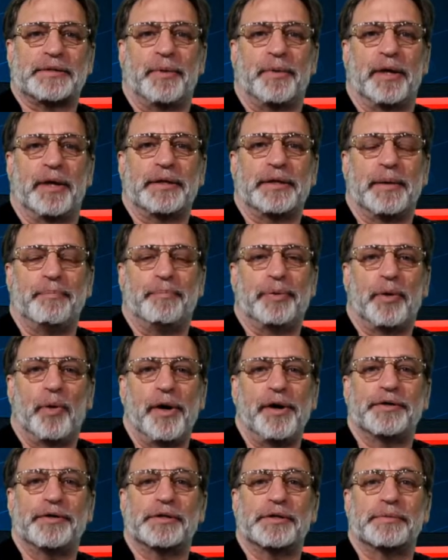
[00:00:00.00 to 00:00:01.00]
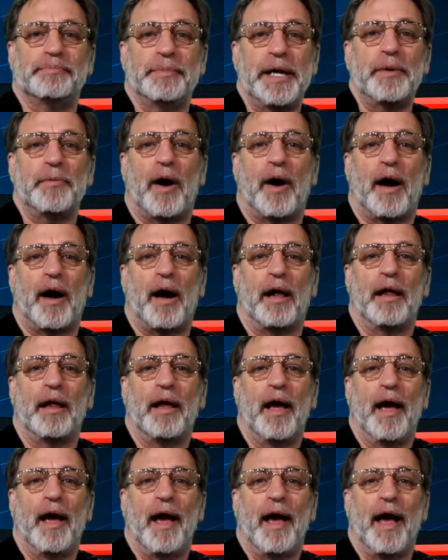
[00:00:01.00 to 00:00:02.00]
Employers, meanwhile,
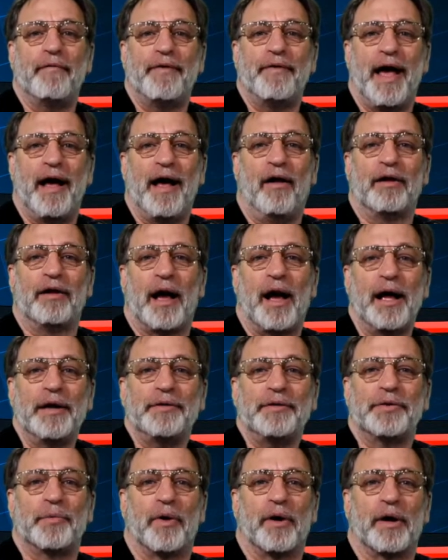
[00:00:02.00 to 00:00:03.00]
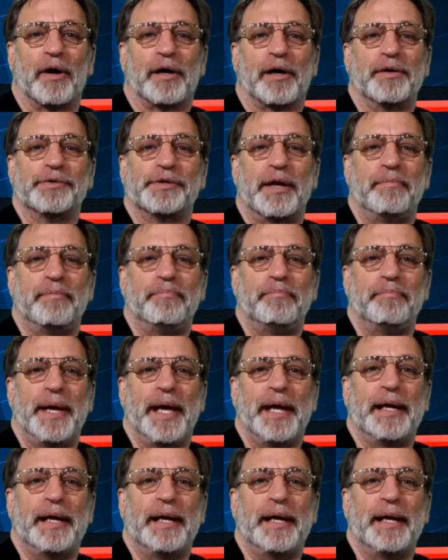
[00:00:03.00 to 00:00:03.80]
have held on to workers amid